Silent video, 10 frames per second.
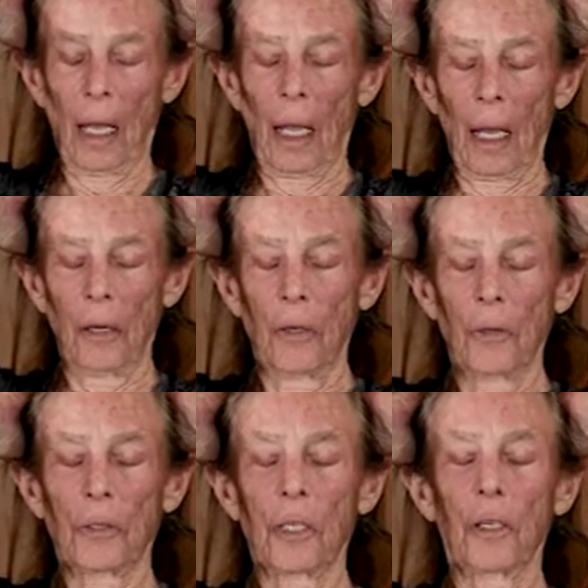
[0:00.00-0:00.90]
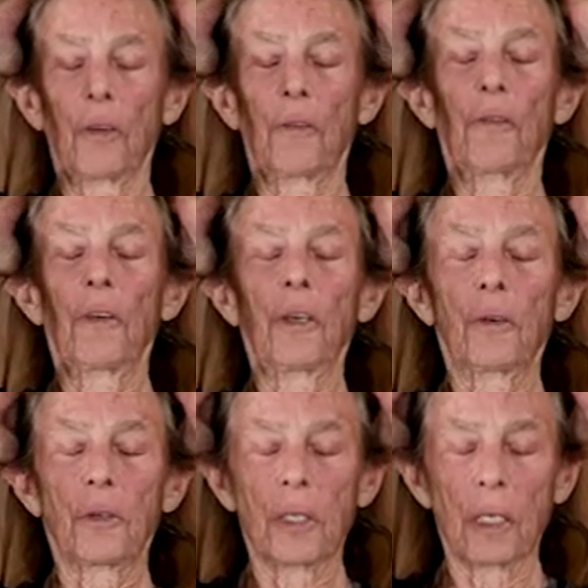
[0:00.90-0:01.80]
and using your
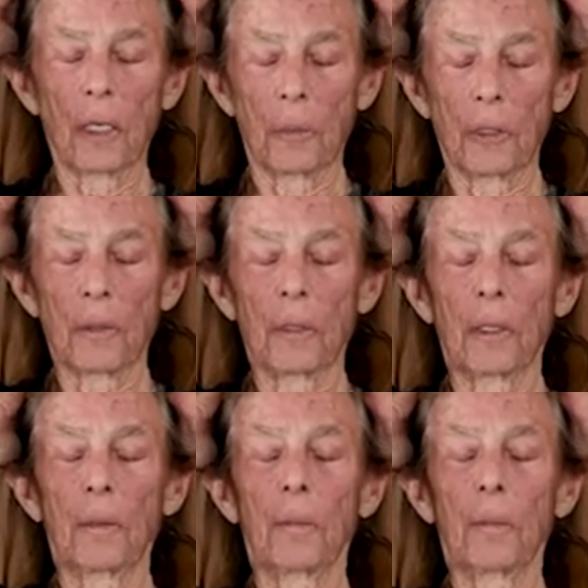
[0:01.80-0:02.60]
fingertips,